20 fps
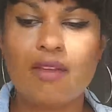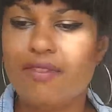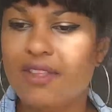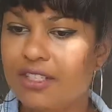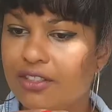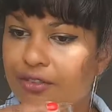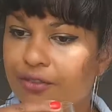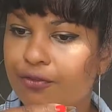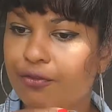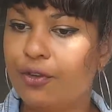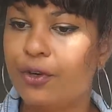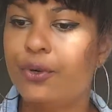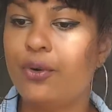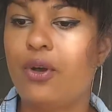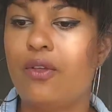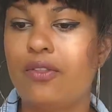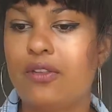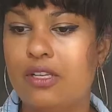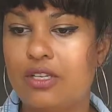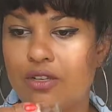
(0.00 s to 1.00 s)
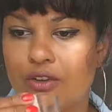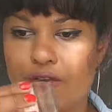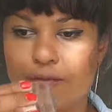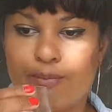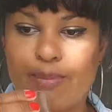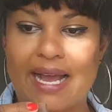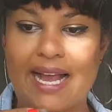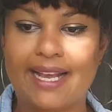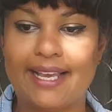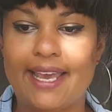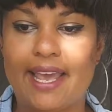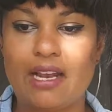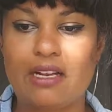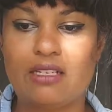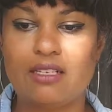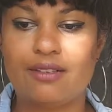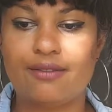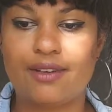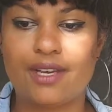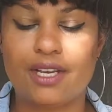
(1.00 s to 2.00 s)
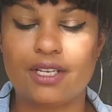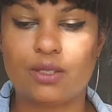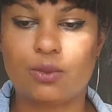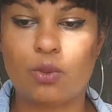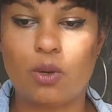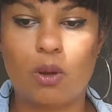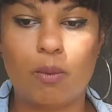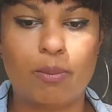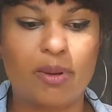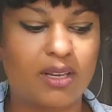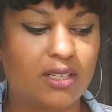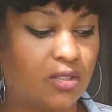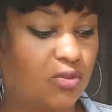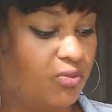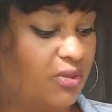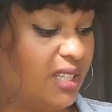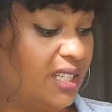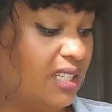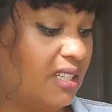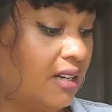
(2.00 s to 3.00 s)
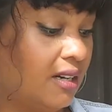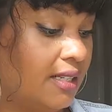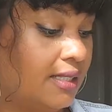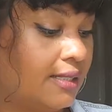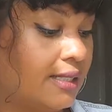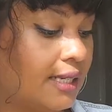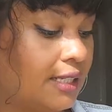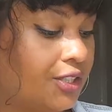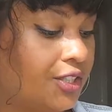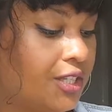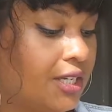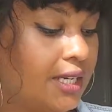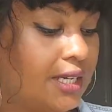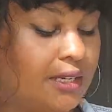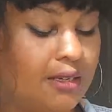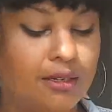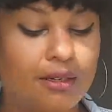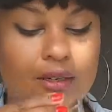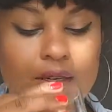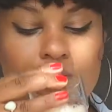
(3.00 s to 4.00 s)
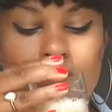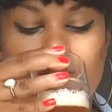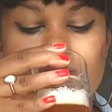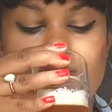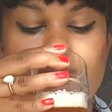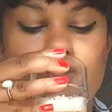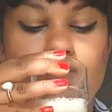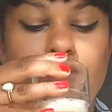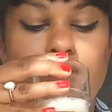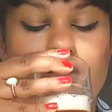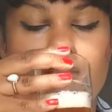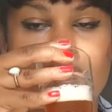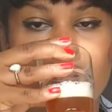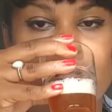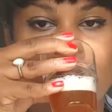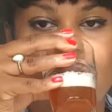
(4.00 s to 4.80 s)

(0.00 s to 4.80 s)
There's a fruit on the sort of back end of it as well, but it's really nice, actually. Let's have another